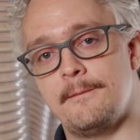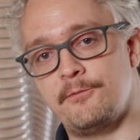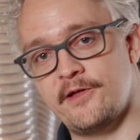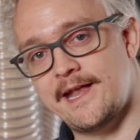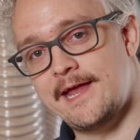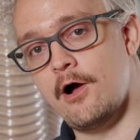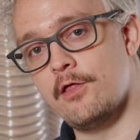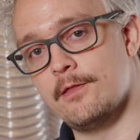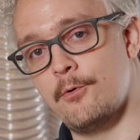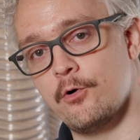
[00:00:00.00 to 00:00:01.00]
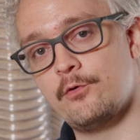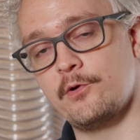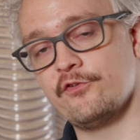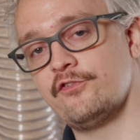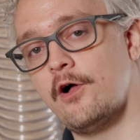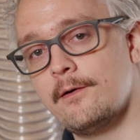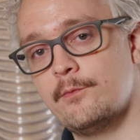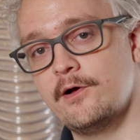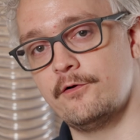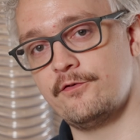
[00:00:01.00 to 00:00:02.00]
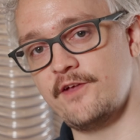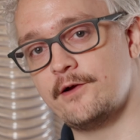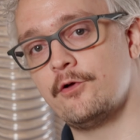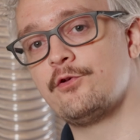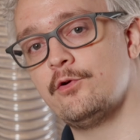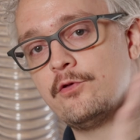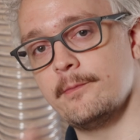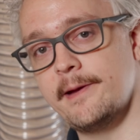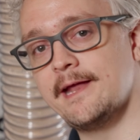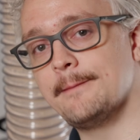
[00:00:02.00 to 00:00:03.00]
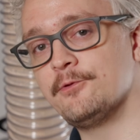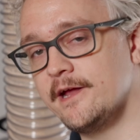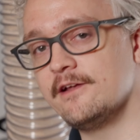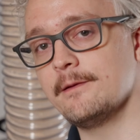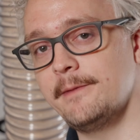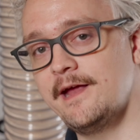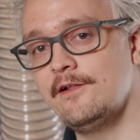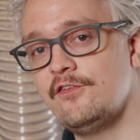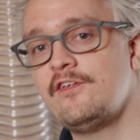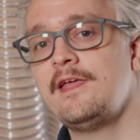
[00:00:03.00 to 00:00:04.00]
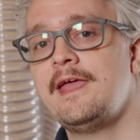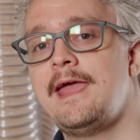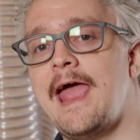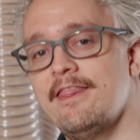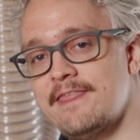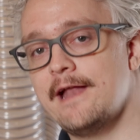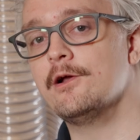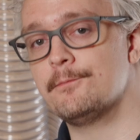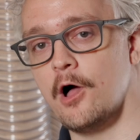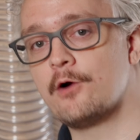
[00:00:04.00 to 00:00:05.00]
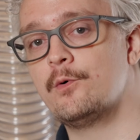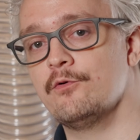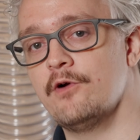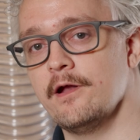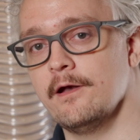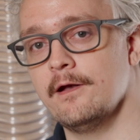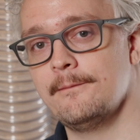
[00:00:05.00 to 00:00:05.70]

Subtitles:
the planning on the board will cycle through the remaining planned commands, and then your block will run.